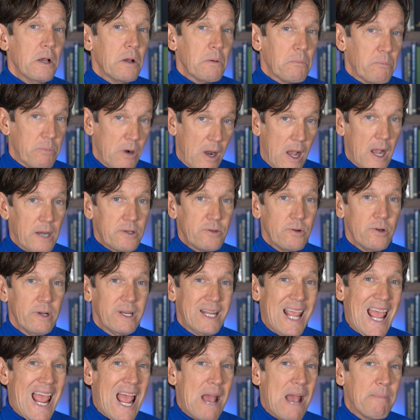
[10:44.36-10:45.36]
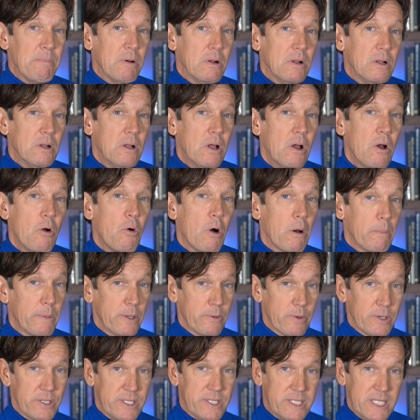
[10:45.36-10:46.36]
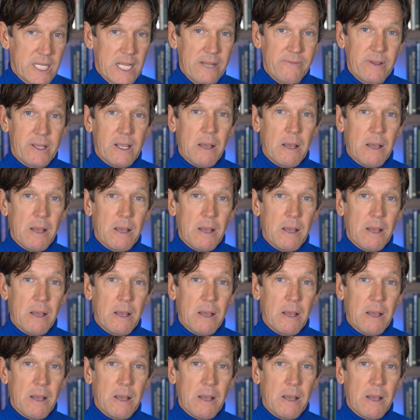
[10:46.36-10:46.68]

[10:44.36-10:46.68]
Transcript: Procter & Gamble will be receiving